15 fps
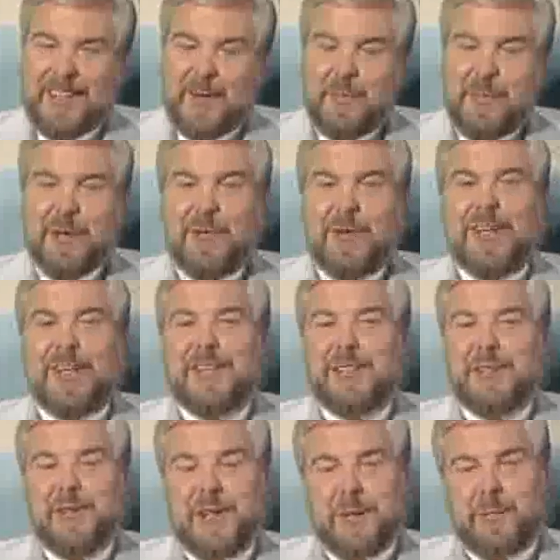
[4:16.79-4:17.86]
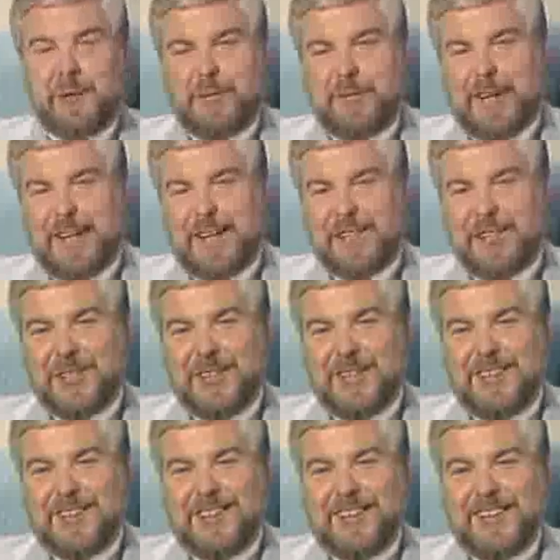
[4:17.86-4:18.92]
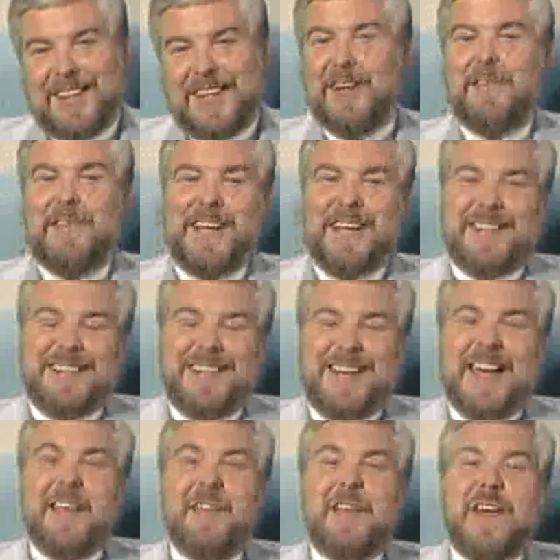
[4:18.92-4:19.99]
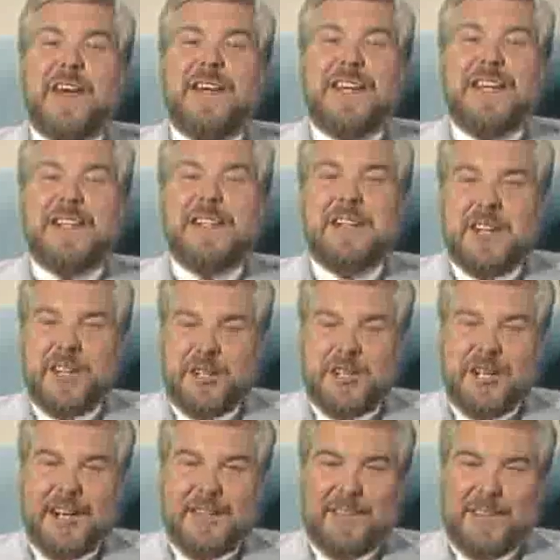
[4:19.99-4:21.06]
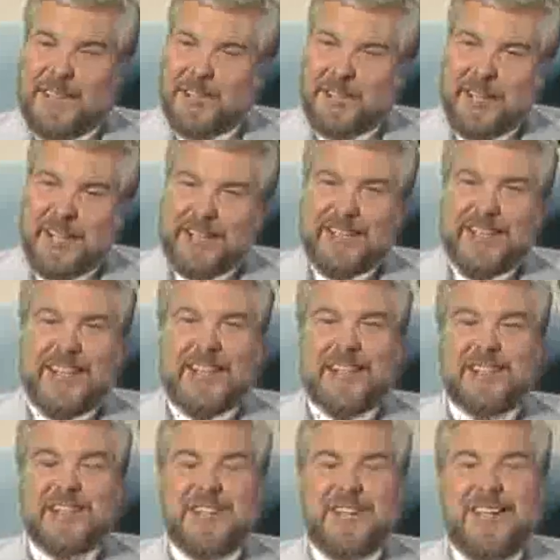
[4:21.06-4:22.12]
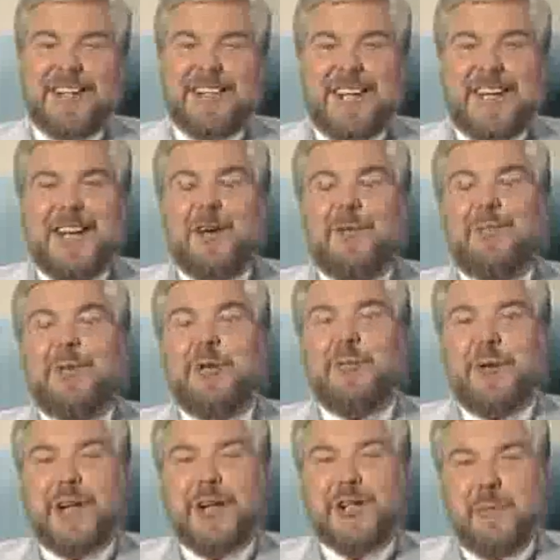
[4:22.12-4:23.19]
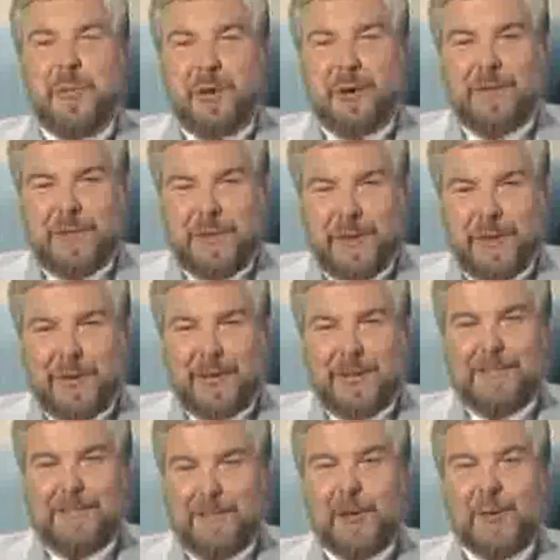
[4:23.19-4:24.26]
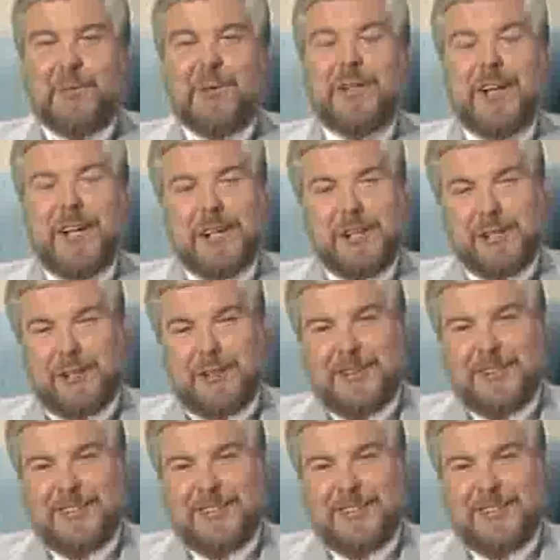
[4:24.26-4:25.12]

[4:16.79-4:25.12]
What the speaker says: Be willing to improvise, innovate, and then initiate these techniques to help you reach more of your full potential.